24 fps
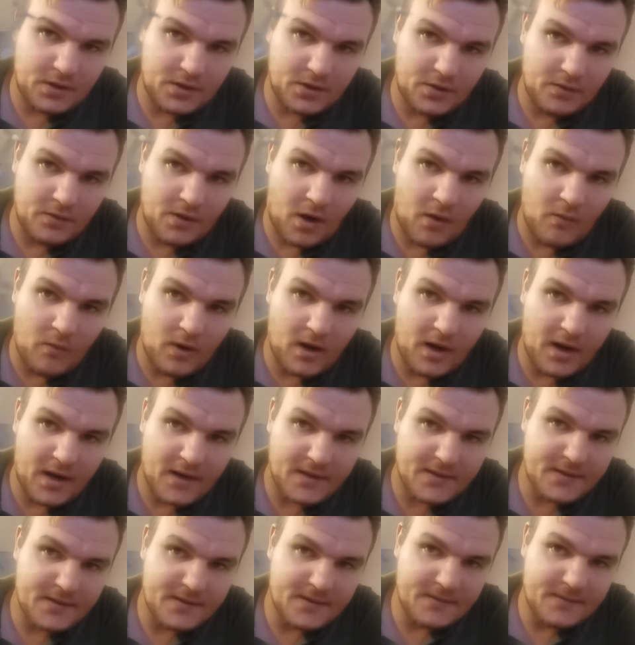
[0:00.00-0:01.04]
You know what it
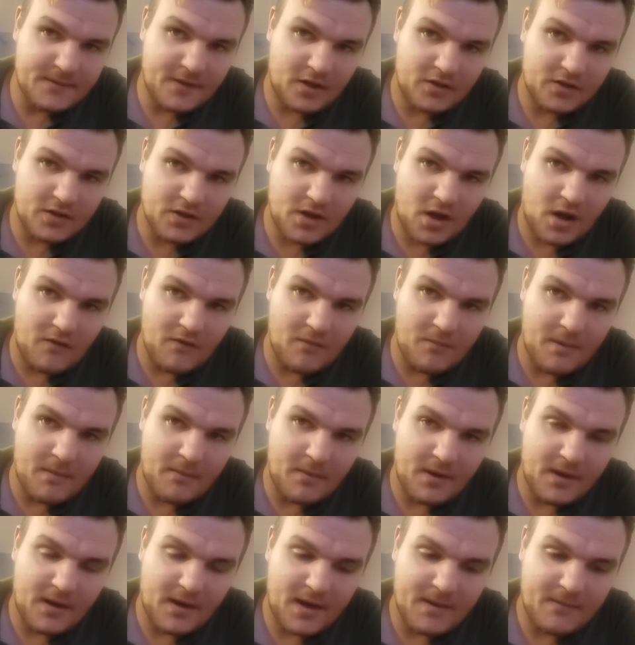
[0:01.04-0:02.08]
is. I just can't
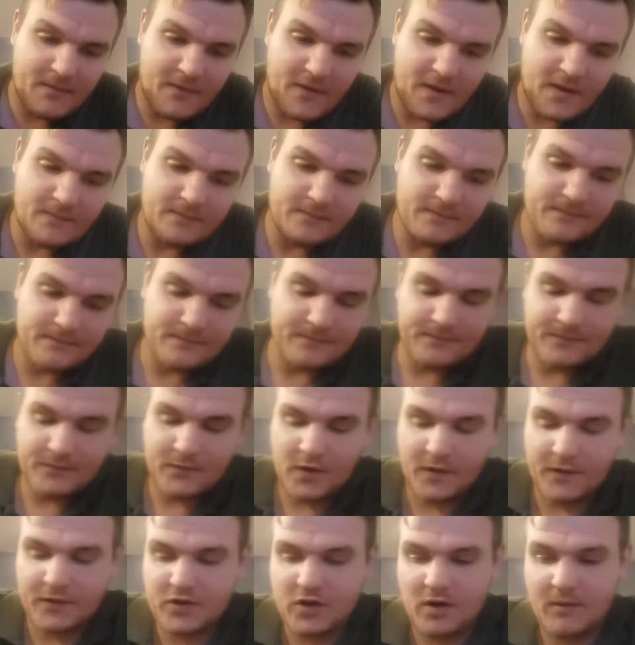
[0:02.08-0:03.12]
remember the name of it
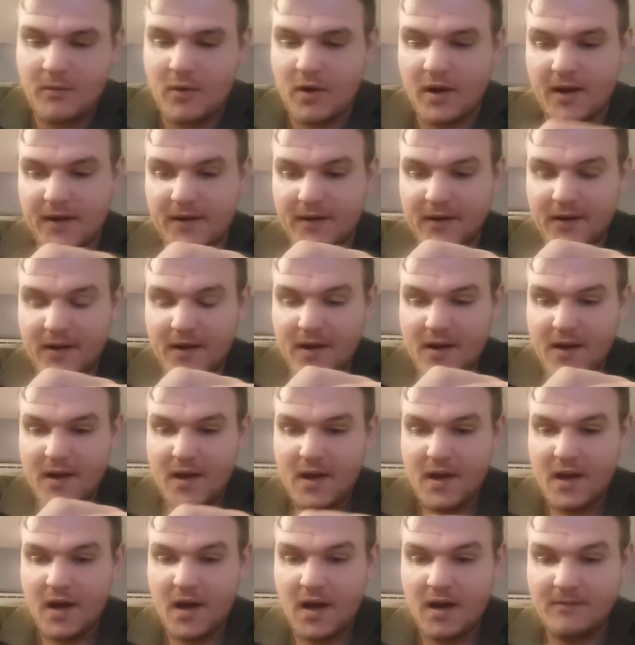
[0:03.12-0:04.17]
off the top of my head.
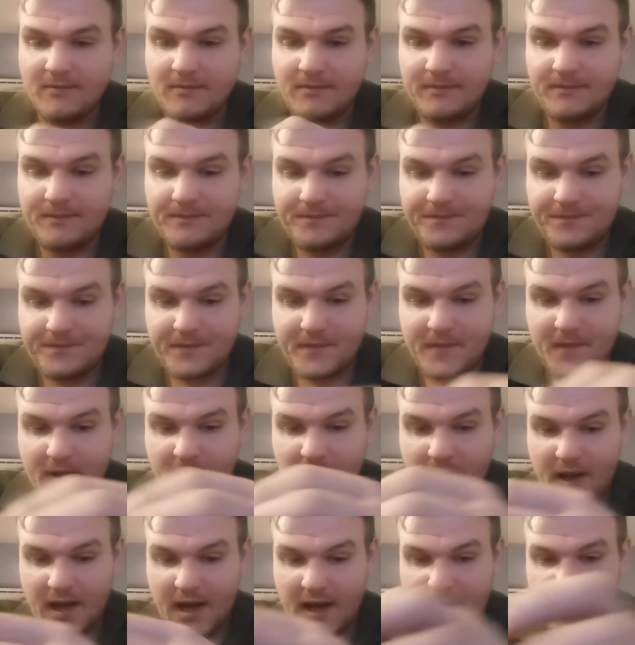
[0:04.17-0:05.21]
And
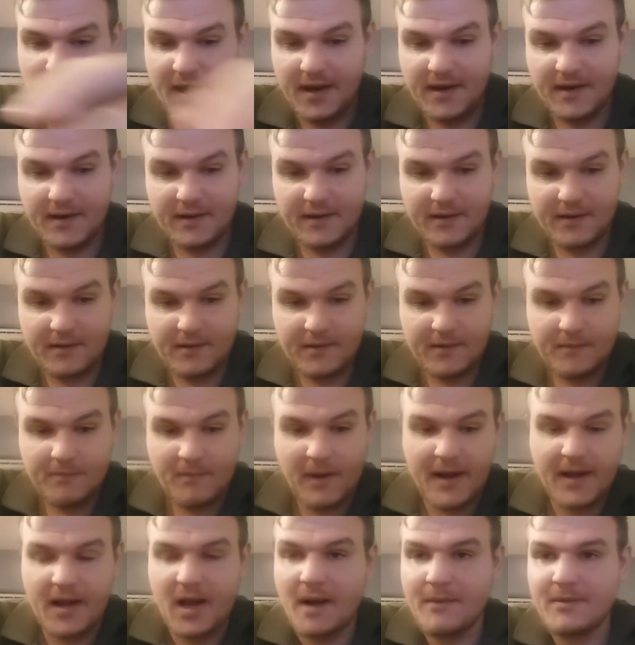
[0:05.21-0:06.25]
then
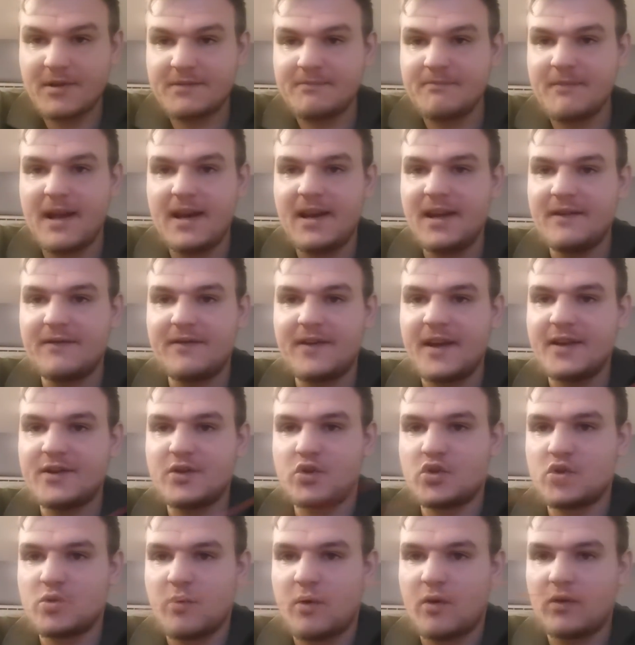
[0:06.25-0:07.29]
make up as many of these
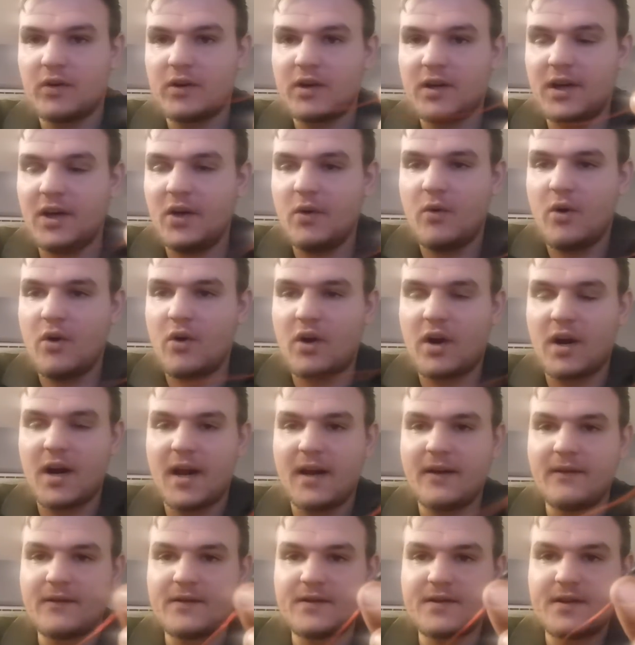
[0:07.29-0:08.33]
as you want. Little hook
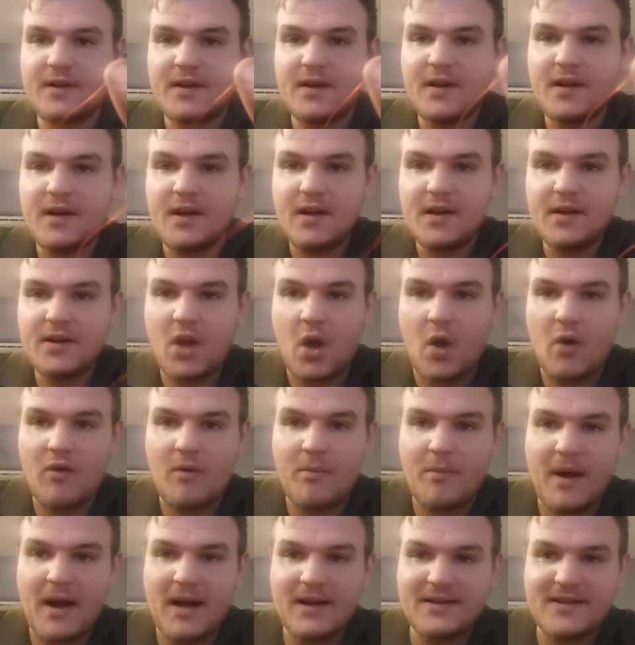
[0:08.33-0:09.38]
lengths that are
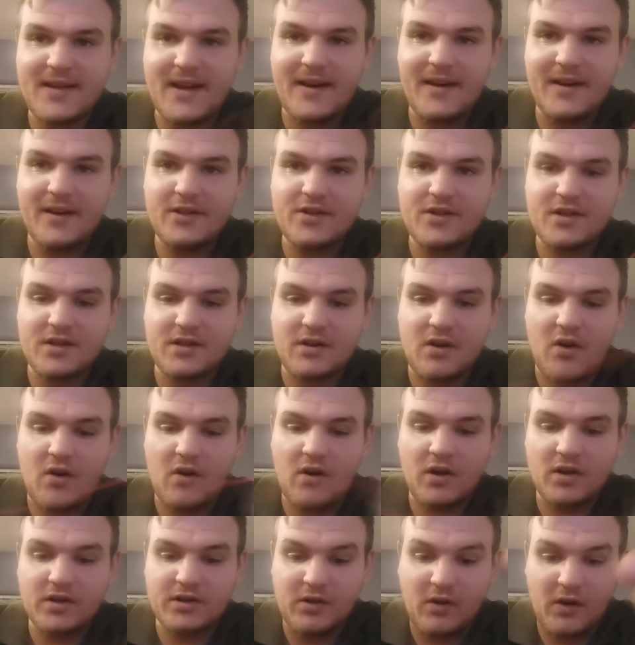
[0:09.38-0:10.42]
about 10 inches
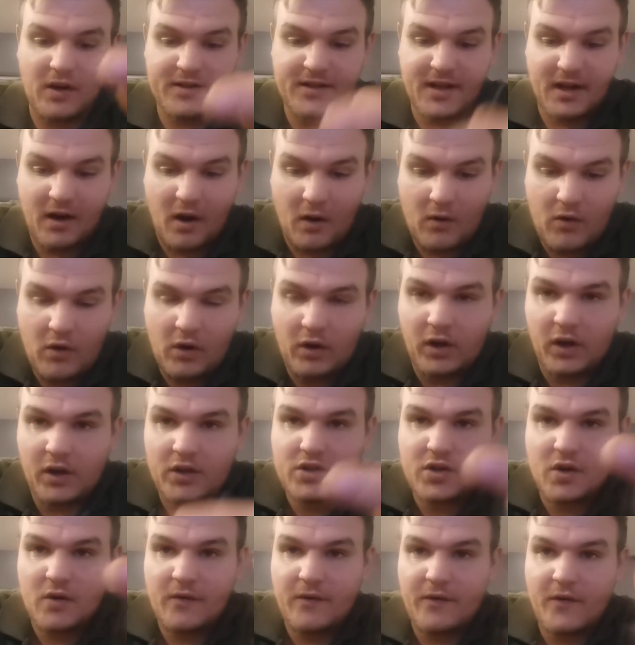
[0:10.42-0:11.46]
long. As long as they're no longer
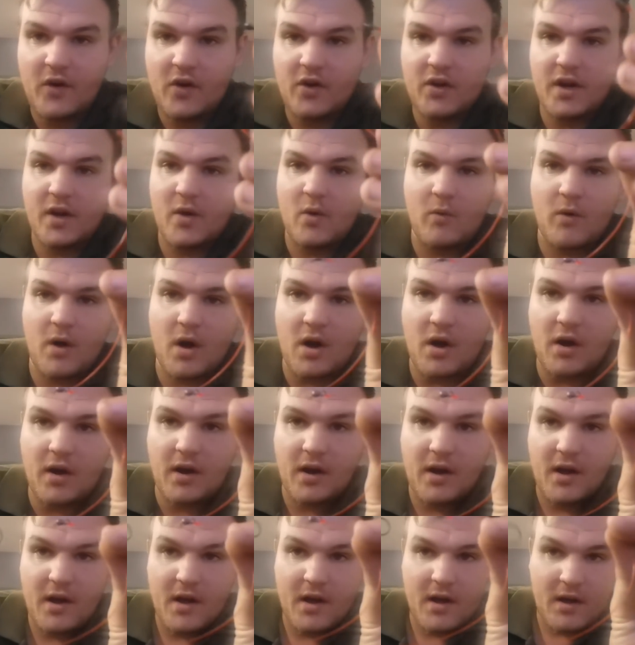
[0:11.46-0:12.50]
than 2 foot, it'll
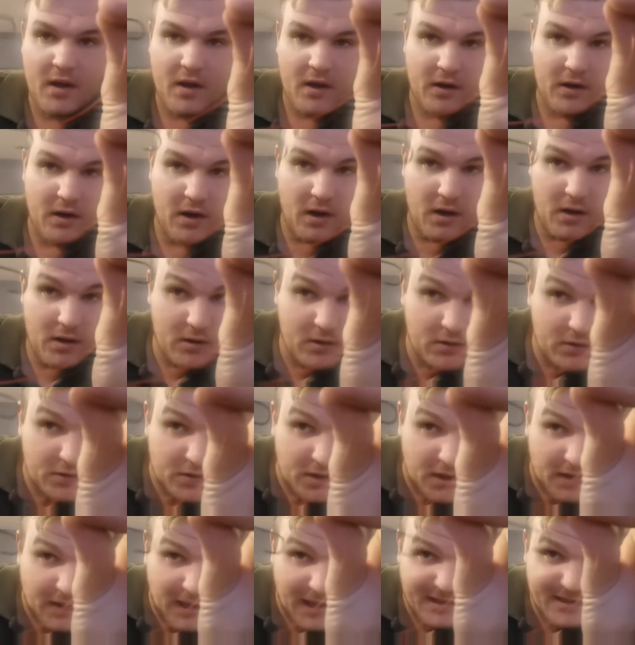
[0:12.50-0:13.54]
work. Look,
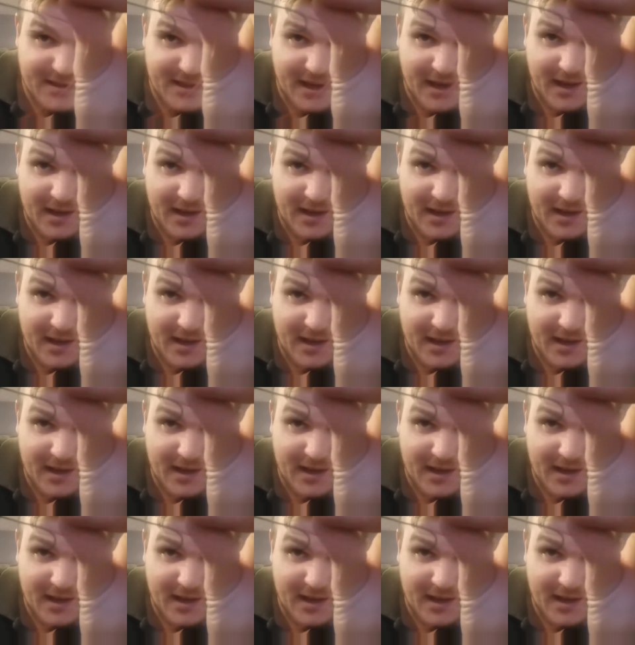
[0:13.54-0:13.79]
that's